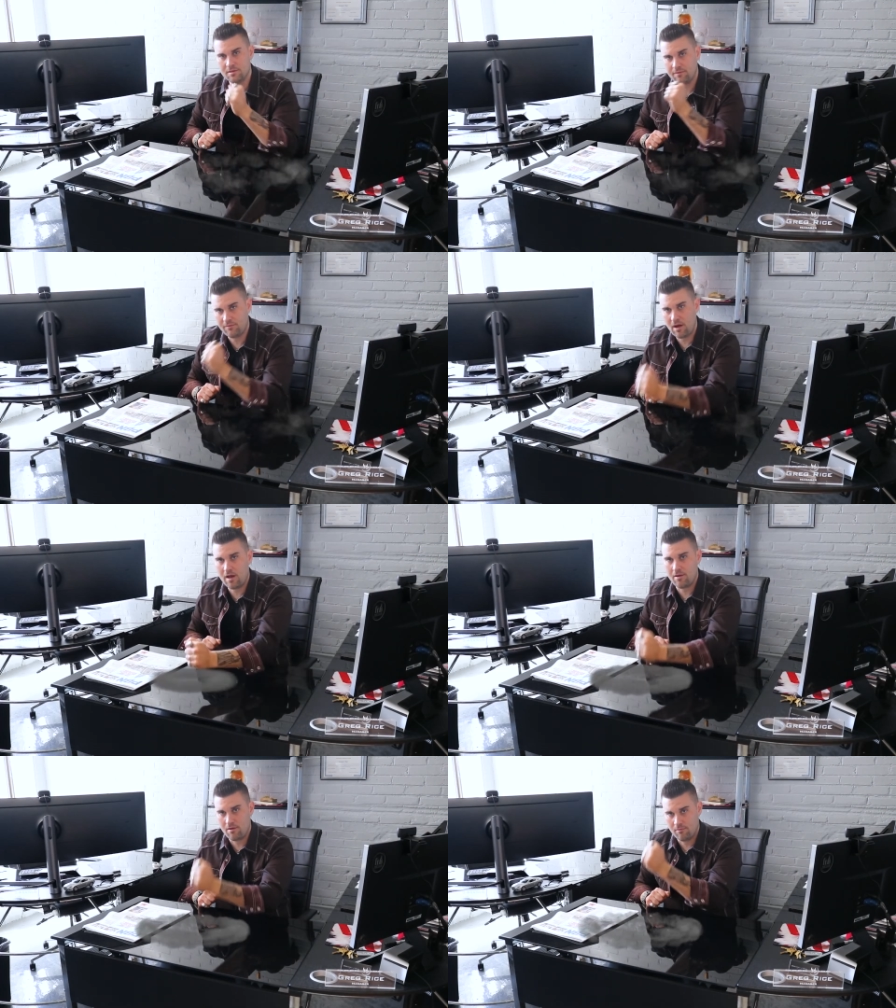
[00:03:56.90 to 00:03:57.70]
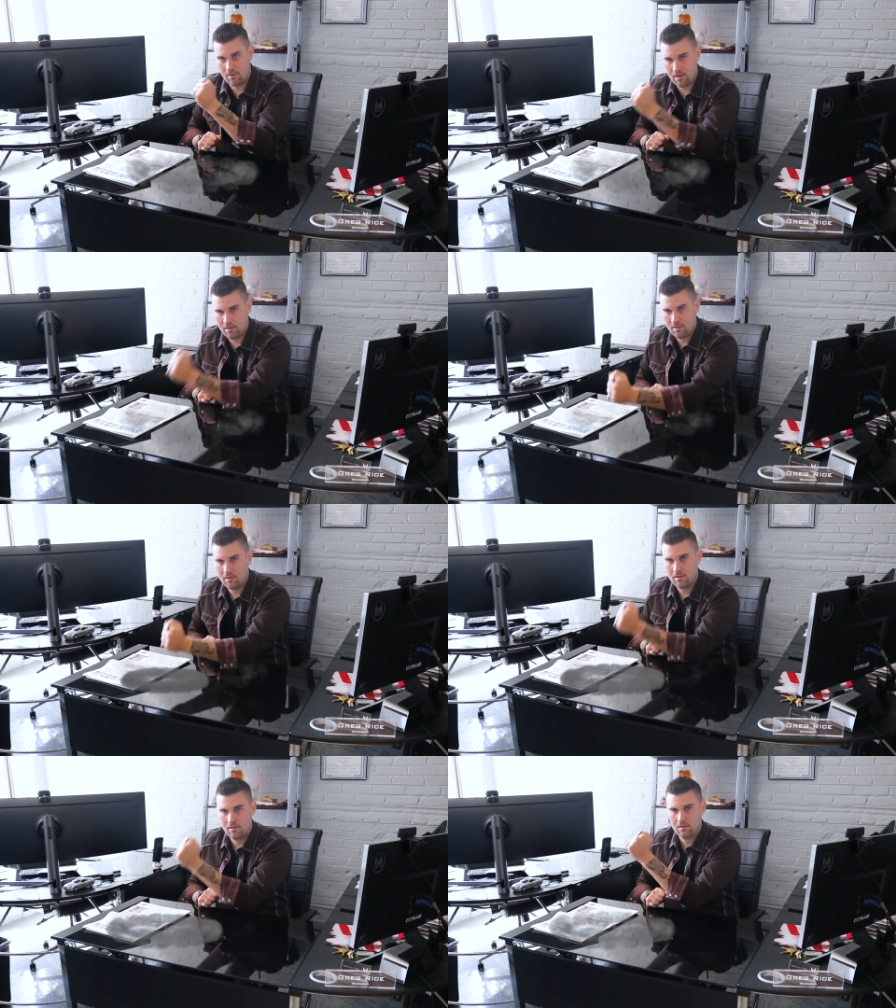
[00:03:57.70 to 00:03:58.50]
in the fire, right?
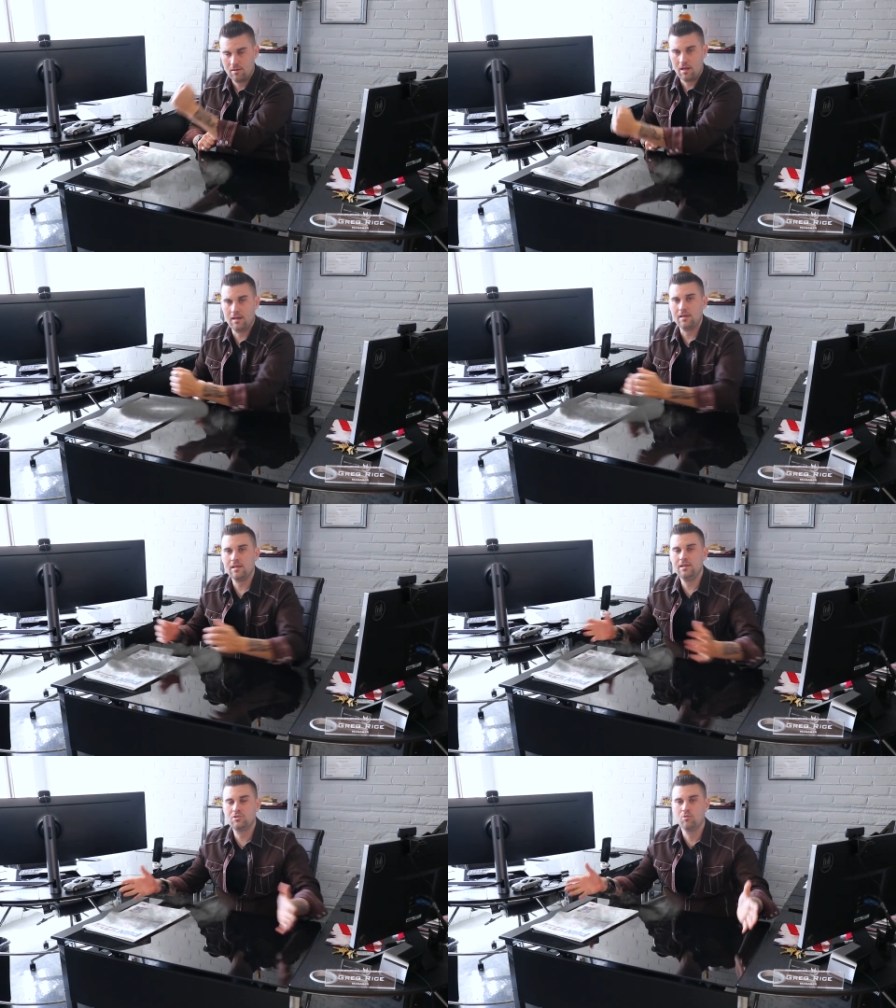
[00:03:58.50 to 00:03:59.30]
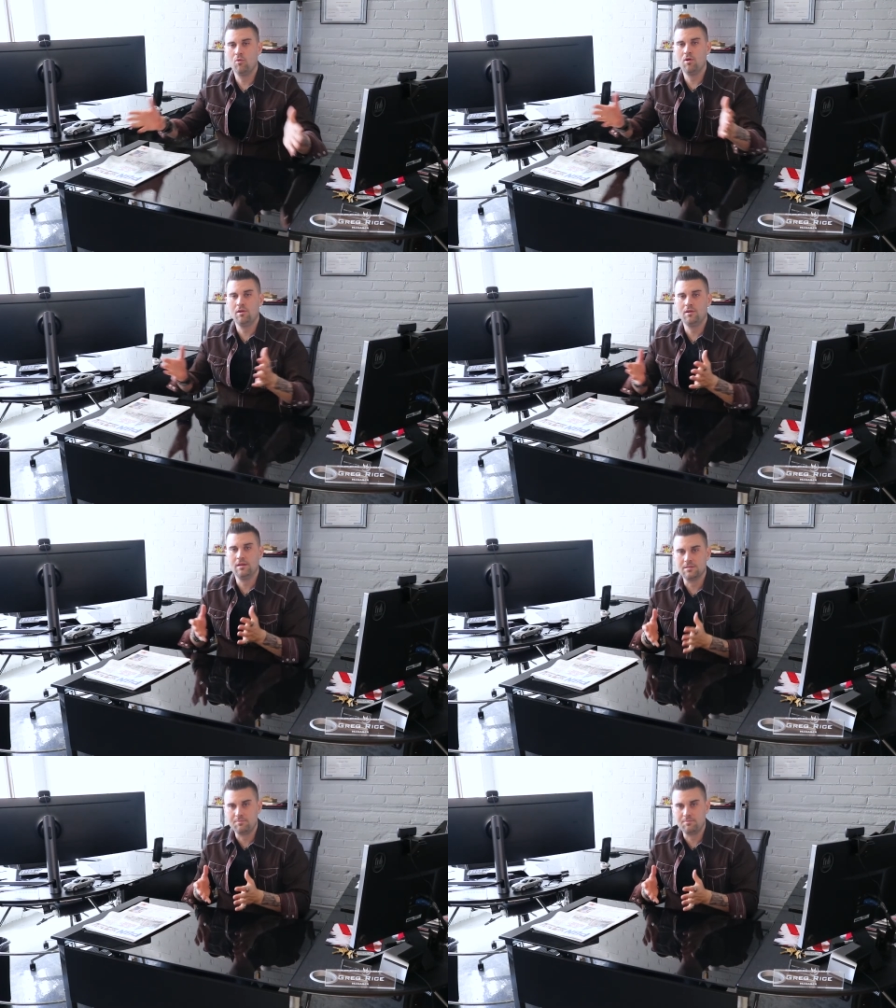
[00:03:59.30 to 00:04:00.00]
And each one is